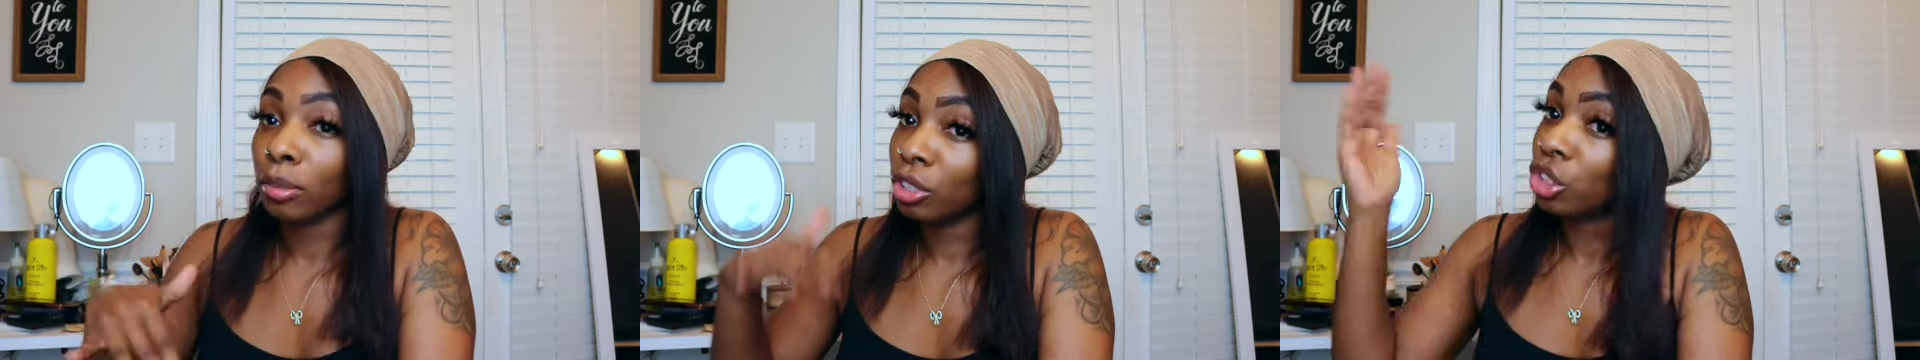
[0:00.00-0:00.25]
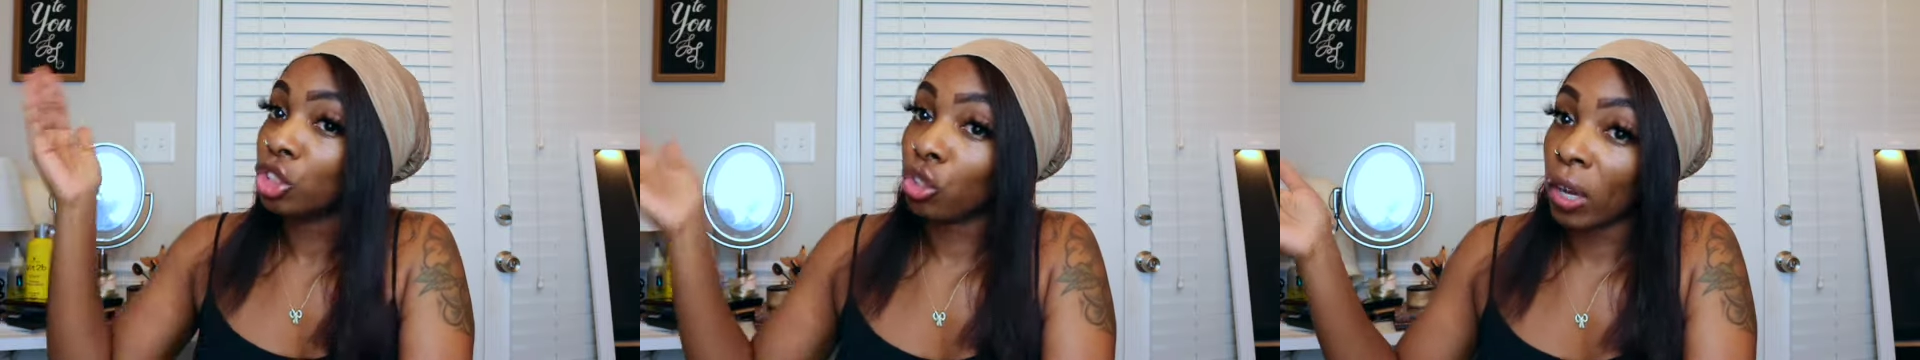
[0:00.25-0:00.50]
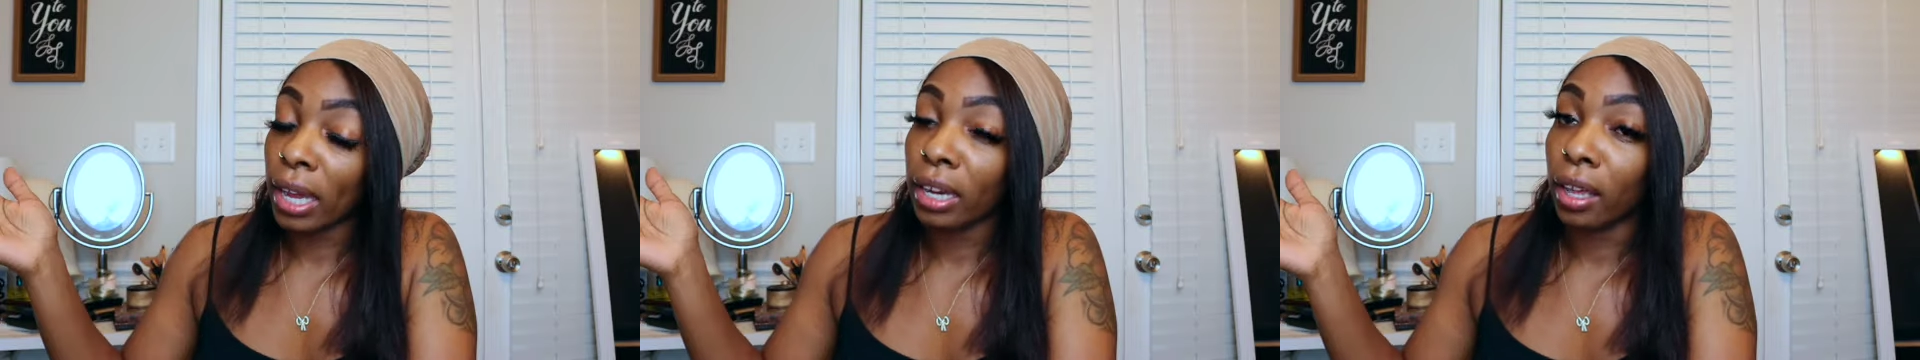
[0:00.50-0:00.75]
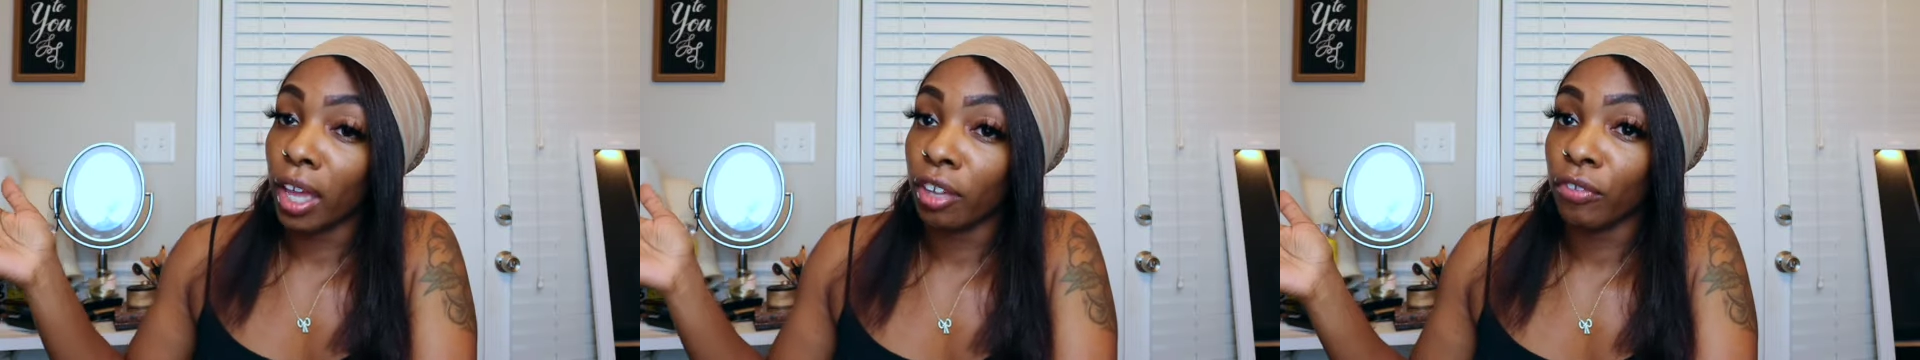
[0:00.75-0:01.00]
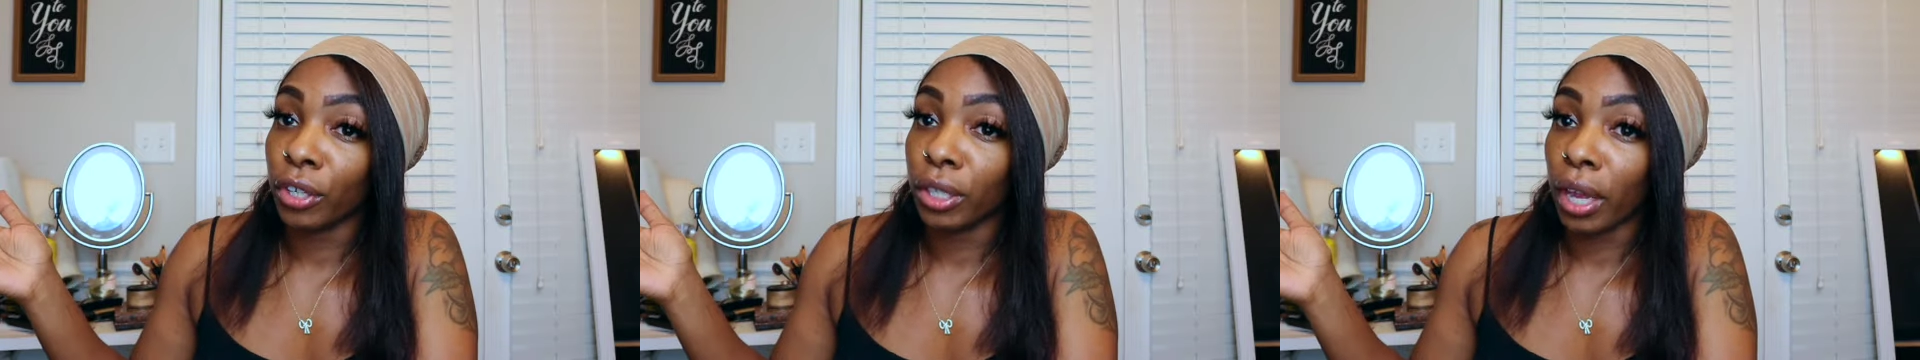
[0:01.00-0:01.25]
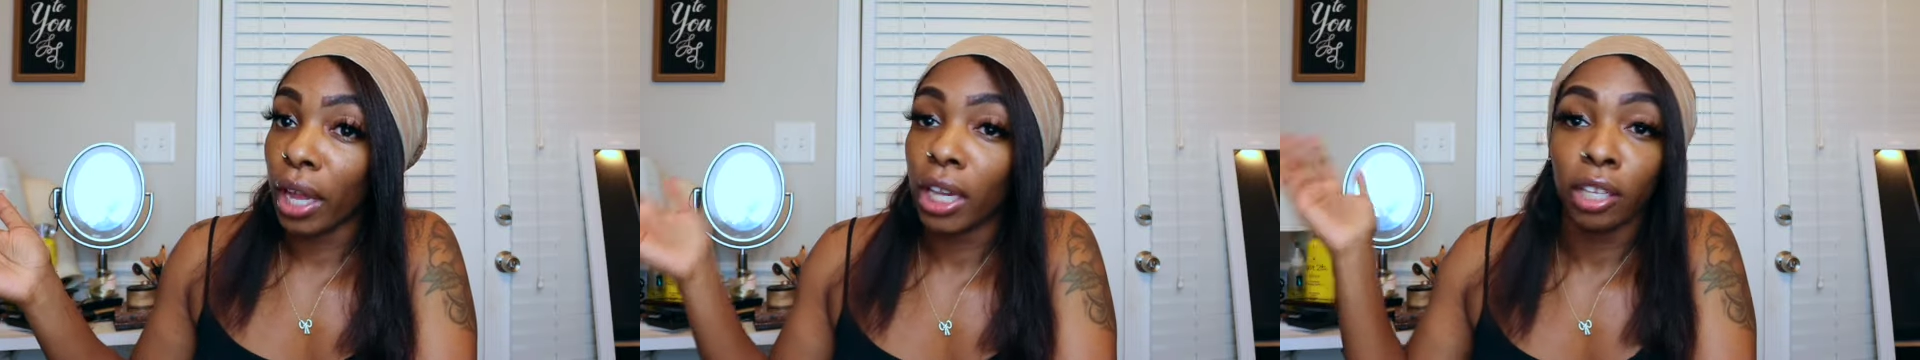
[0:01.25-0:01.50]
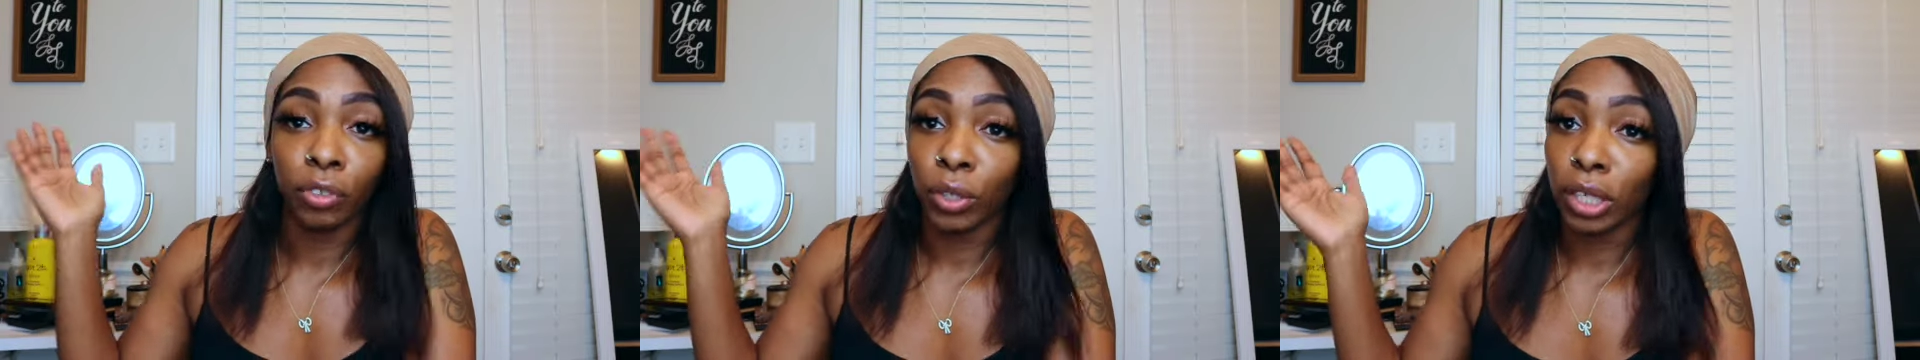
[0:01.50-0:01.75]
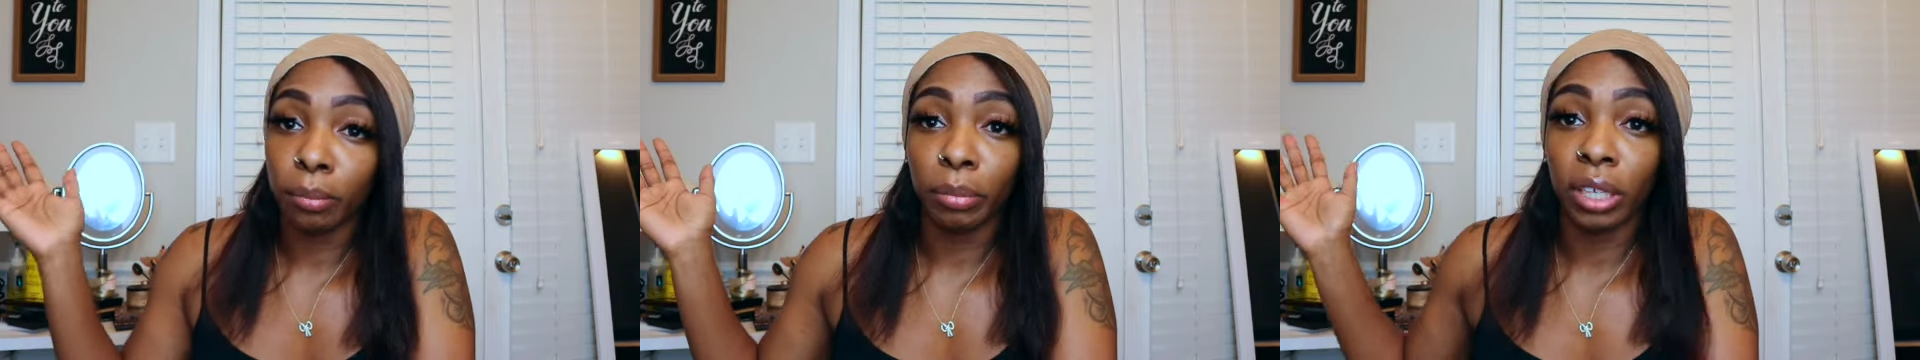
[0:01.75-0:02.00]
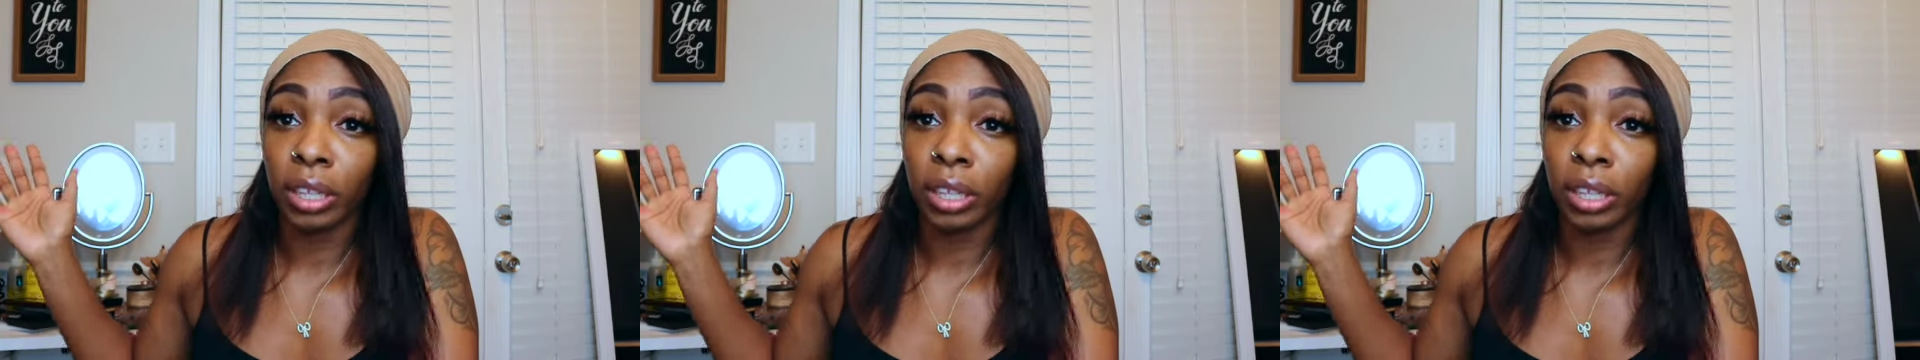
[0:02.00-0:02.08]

just try to aim for your A. If you get a B,